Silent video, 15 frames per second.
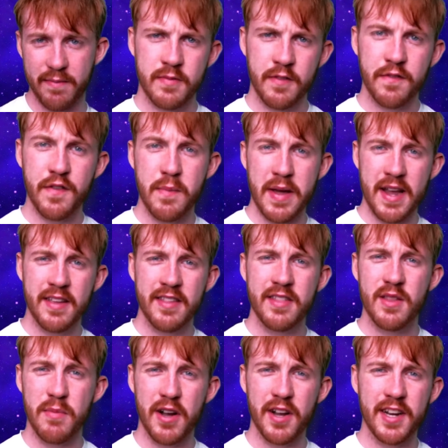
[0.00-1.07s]
For me,
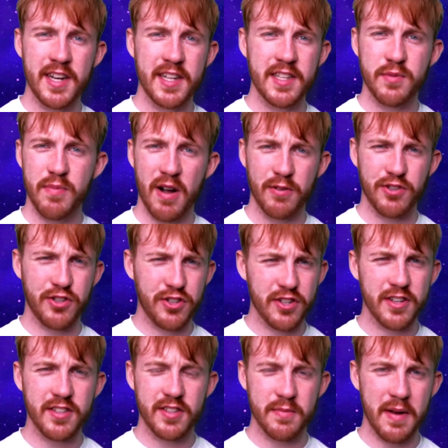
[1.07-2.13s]
the myconid sprout
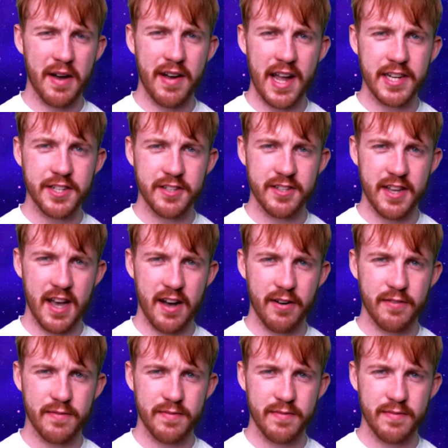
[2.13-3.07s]
just about edges it out.